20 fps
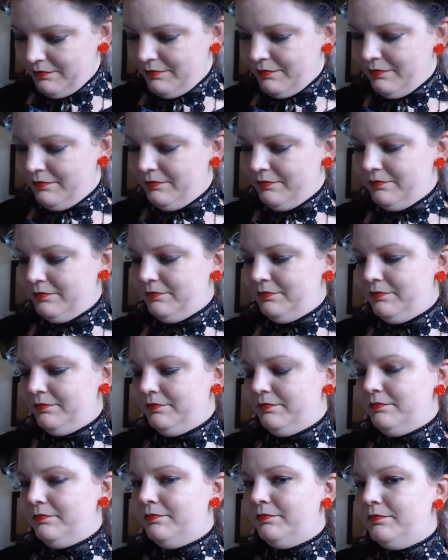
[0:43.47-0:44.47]

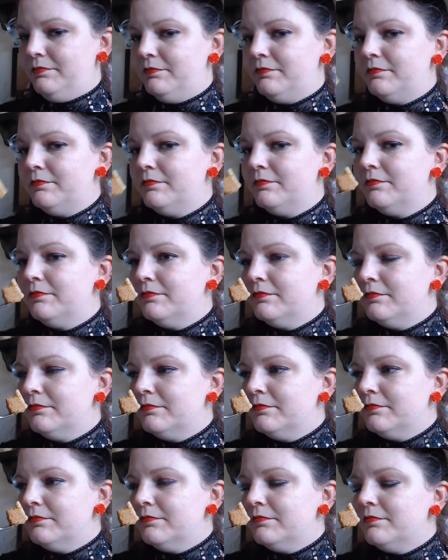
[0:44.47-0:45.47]

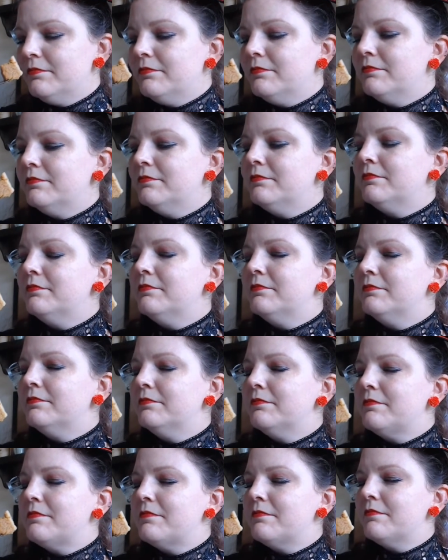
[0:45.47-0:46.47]

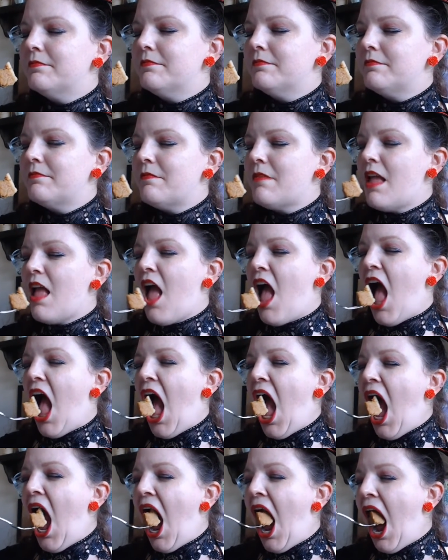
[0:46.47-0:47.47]

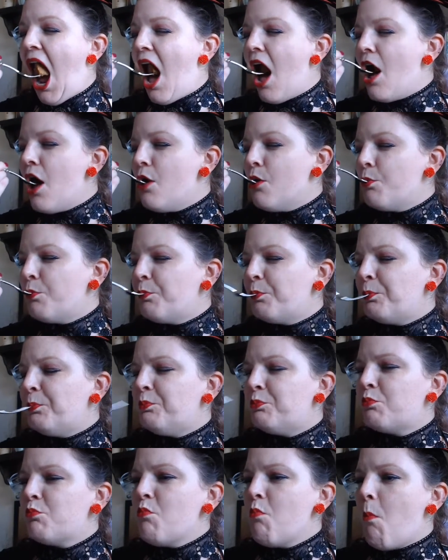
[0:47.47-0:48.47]

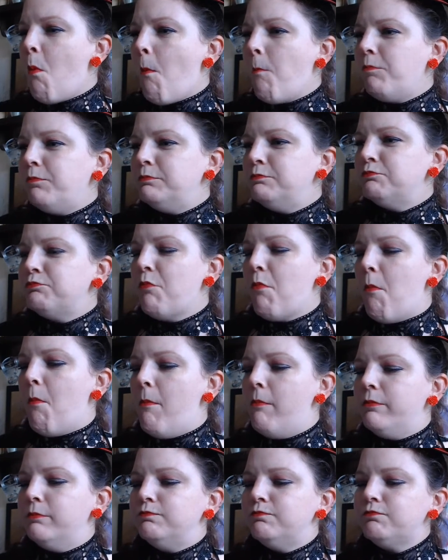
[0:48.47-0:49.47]

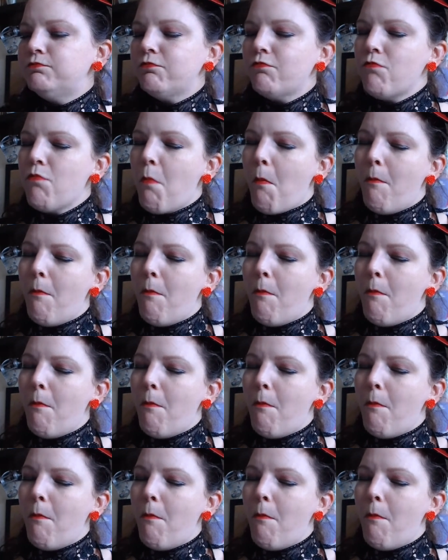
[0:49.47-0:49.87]
(no one is talking)